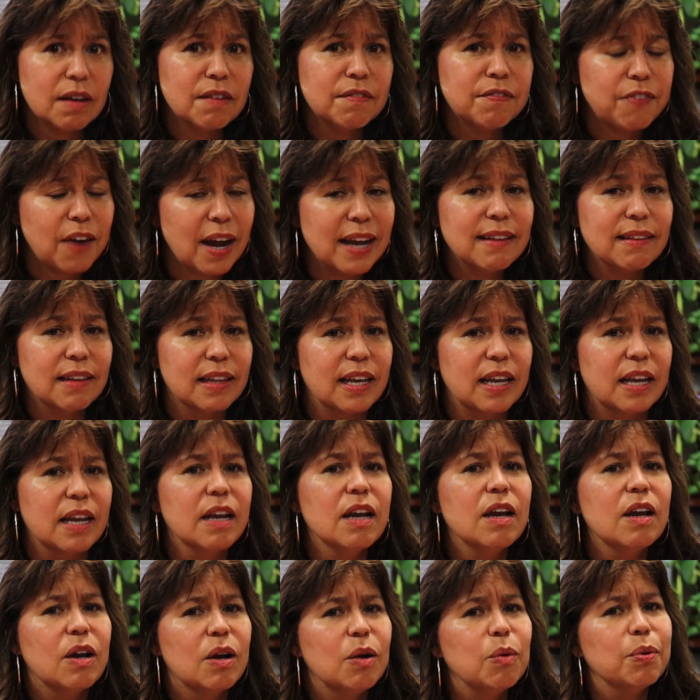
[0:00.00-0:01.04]
Finally,
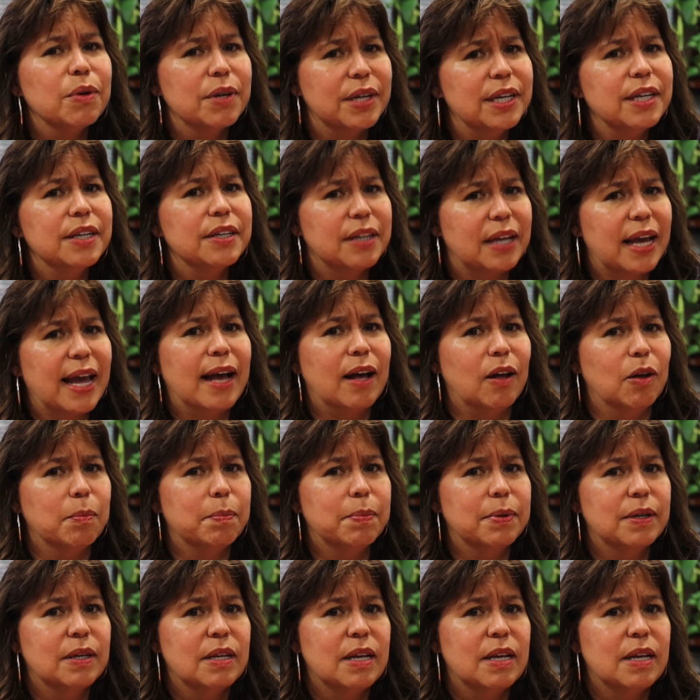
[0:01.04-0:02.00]
we're here to help.